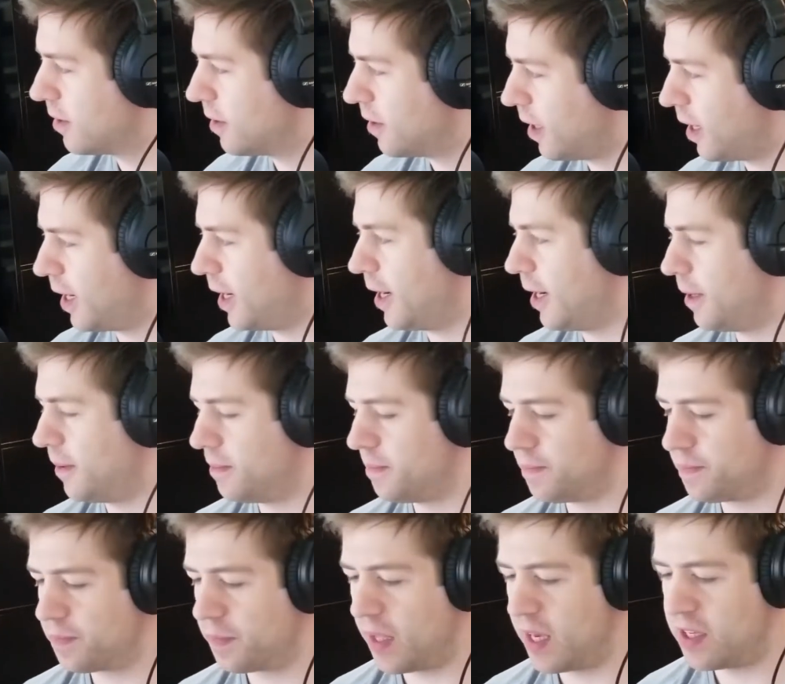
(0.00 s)

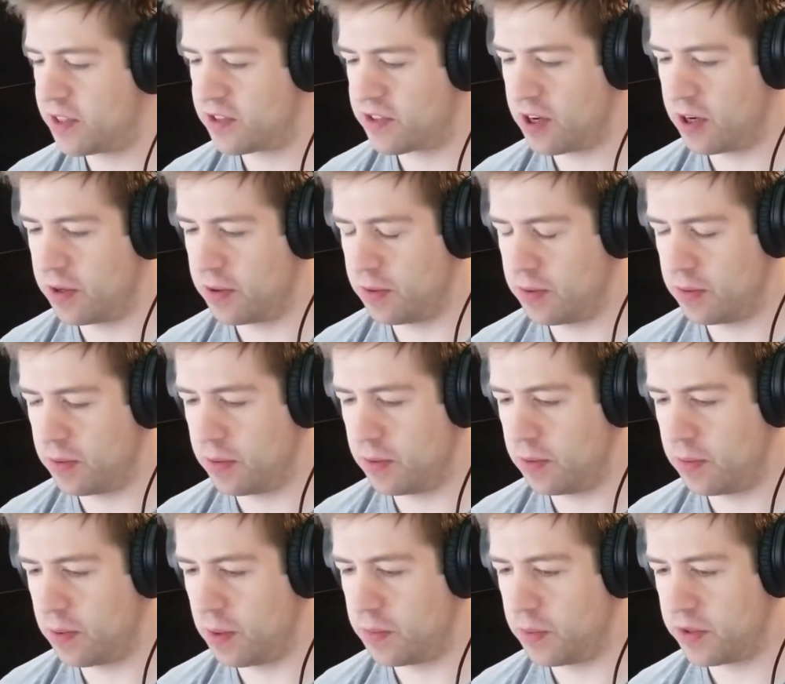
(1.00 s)
And so
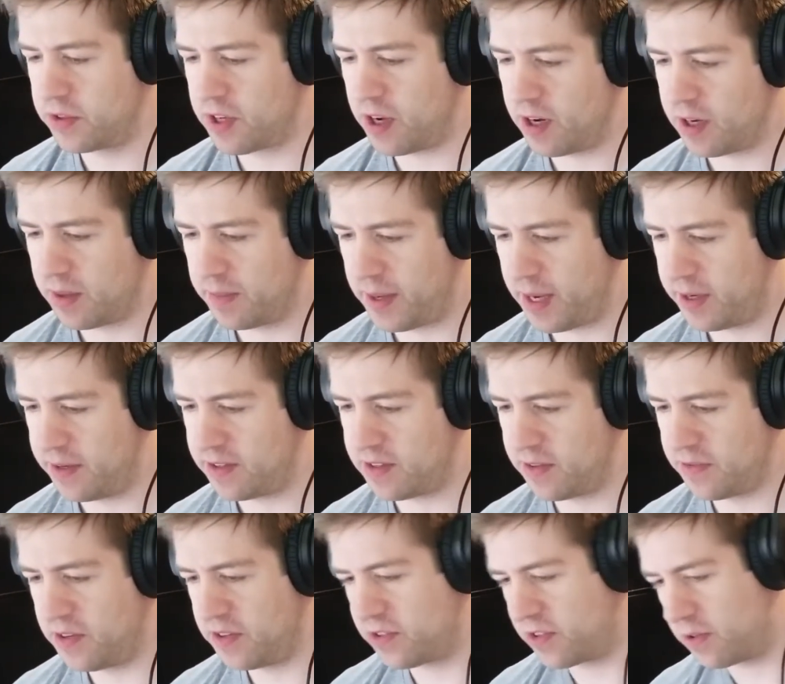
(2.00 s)
what we'll talk about is
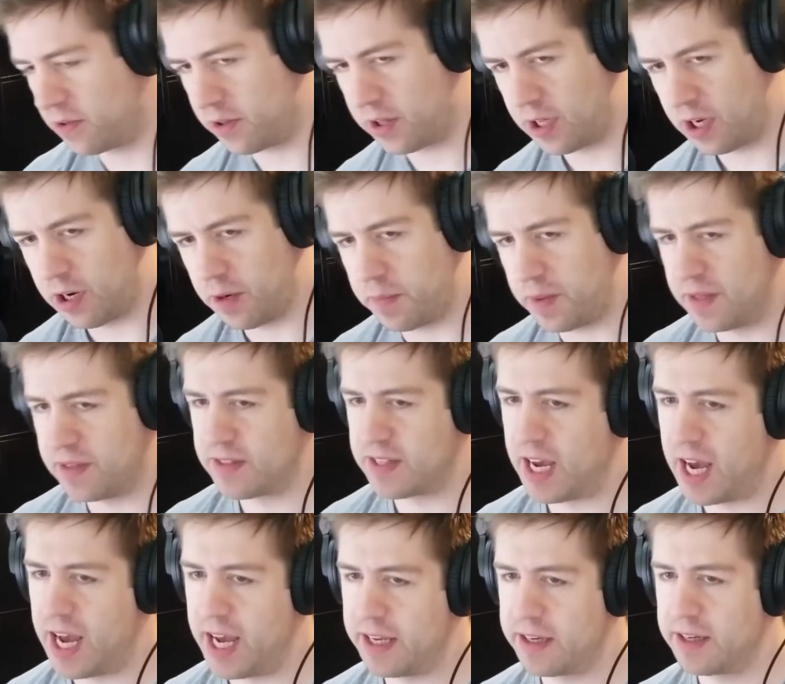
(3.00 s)
the physical therapy
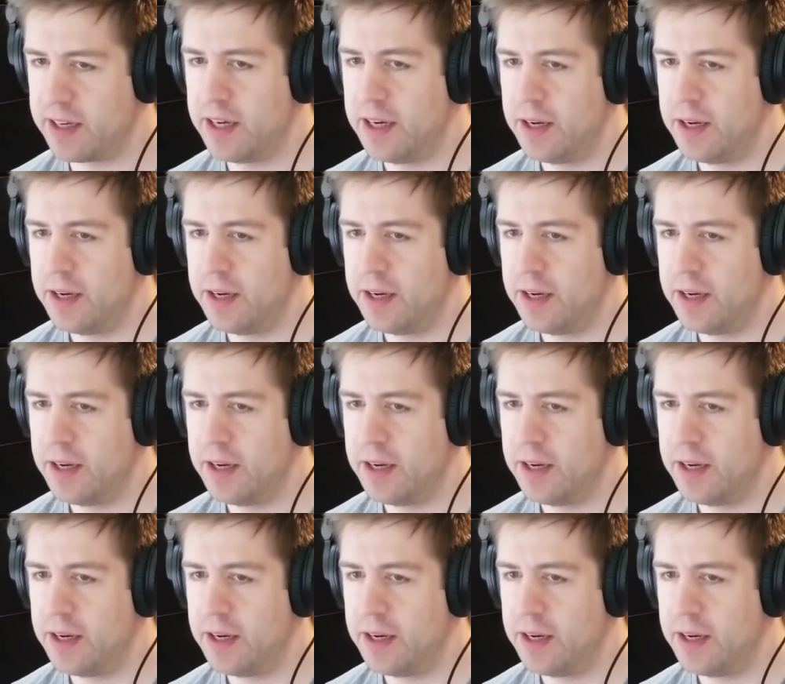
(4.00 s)
side.